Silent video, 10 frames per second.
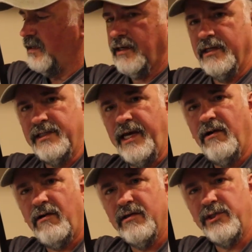because they
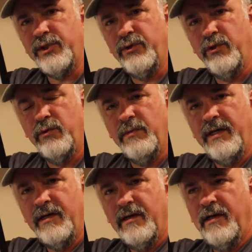all assume
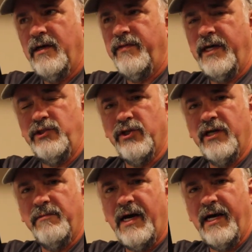that you're going
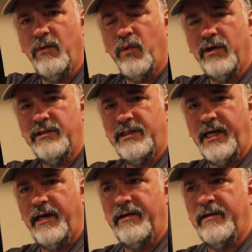to buy a
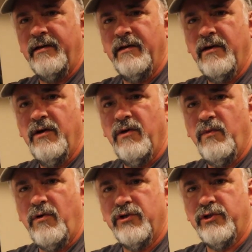110
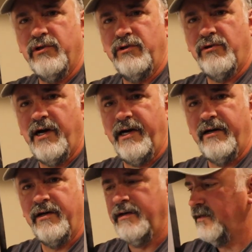washer and
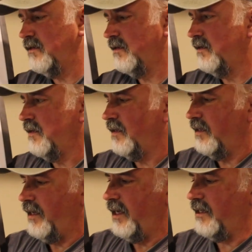dryer,
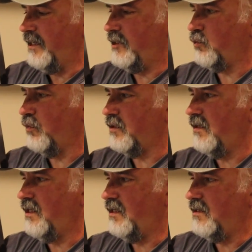and each one of
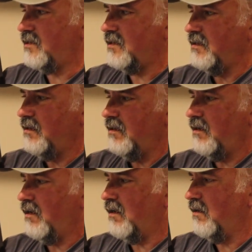these
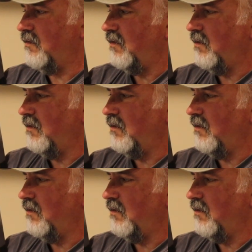are